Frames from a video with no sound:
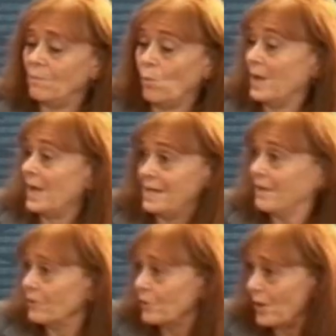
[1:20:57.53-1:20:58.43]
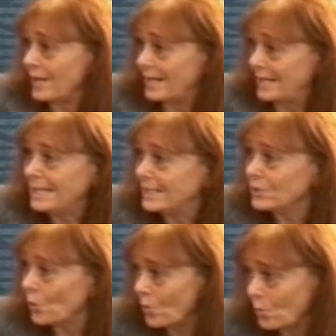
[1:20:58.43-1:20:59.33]
One I never thought I
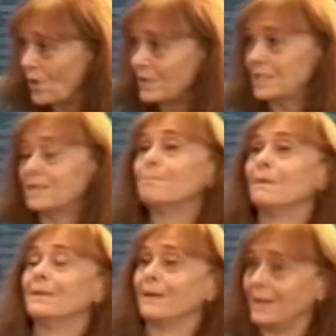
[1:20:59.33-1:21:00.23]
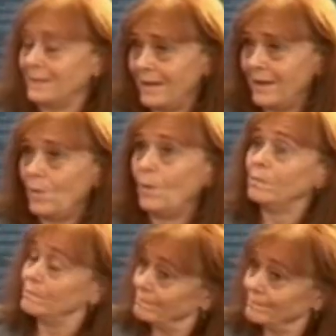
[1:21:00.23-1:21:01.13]
needed or wanted, but I'm now
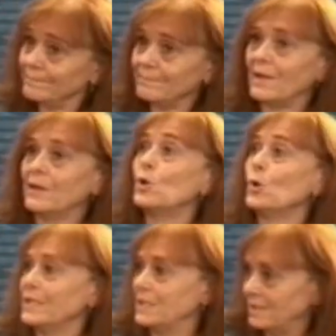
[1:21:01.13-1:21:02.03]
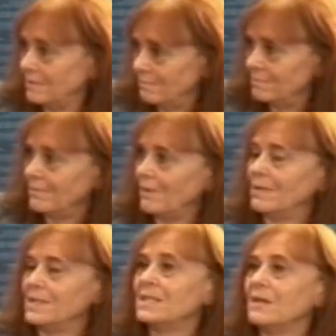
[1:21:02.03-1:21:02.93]
anointed
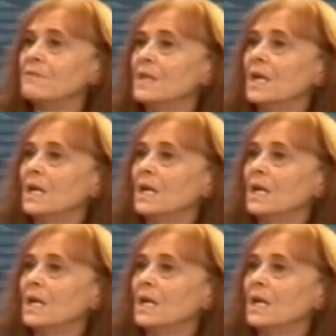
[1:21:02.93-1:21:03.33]
on myself.